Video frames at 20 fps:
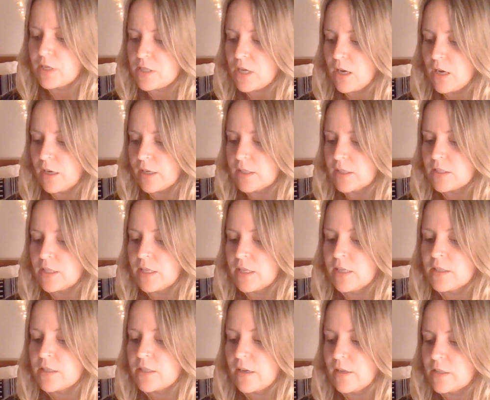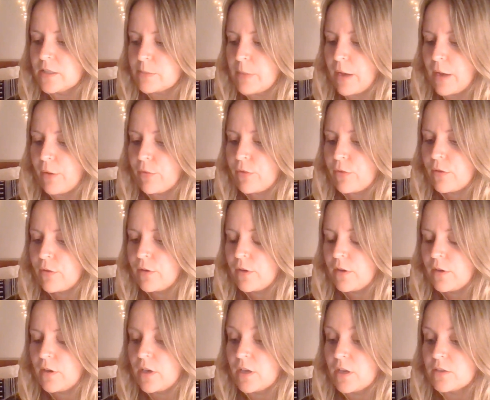tongue into the intern's mouth.
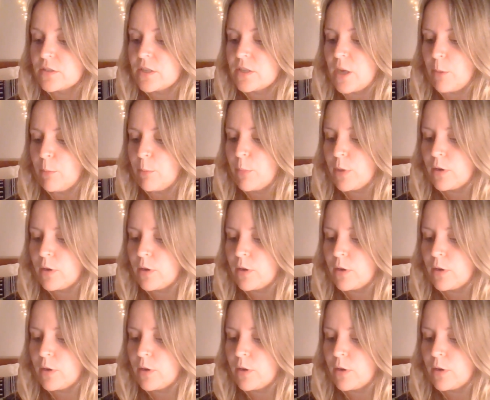"A stump."